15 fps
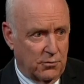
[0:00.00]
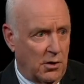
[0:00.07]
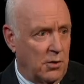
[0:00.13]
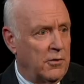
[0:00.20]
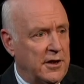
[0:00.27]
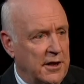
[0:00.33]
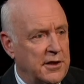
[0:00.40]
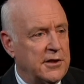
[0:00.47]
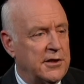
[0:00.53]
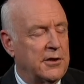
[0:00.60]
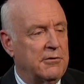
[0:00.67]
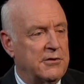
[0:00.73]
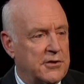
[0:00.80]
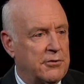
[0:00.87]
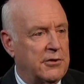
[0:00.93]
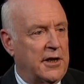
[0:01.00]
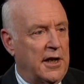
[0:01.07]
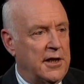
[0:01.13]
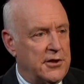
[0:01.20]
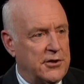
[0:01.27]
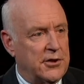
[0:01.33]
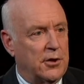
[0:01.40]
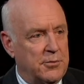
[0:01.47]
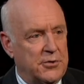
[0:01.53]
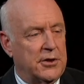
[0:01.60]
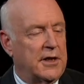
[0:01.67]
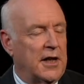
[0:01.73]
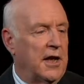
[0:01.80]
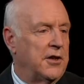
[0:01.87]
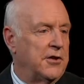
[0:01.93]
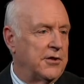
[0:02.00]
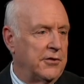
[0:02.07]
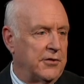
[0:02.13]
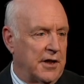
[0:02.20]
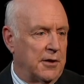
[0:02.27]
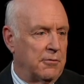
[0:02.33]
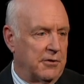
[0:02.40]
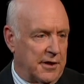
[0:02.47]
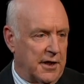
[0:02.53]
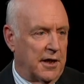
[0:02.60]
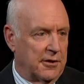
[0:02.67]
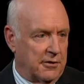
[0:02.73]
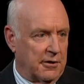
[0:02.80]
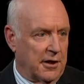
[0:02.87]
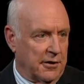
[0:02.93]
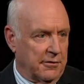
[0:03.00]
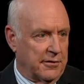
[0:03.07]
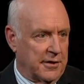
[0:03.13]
What we need to do is create jobs. You can't do that without growth.